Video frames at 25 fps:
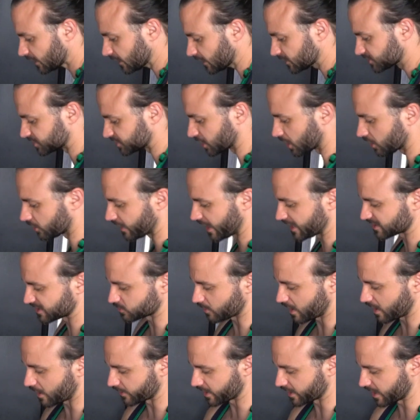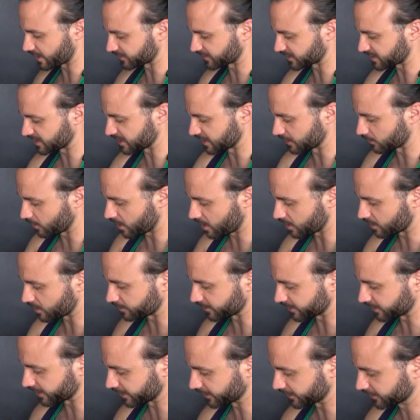So that's why we got the quinoa up
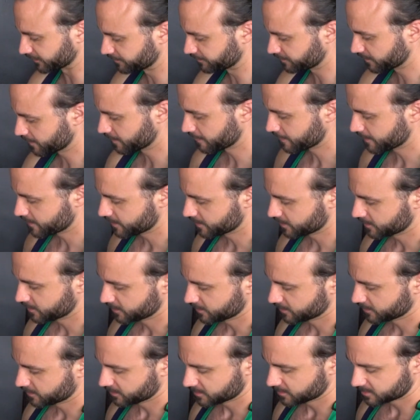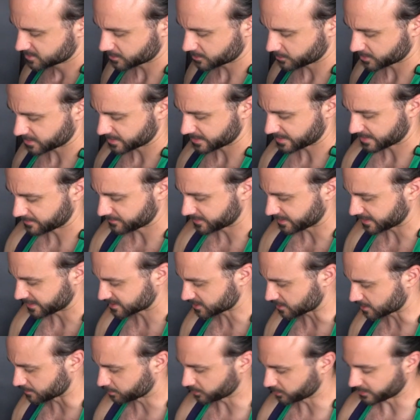in here, so we can have a
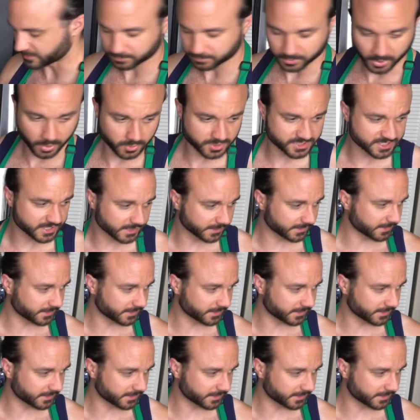nice complete protein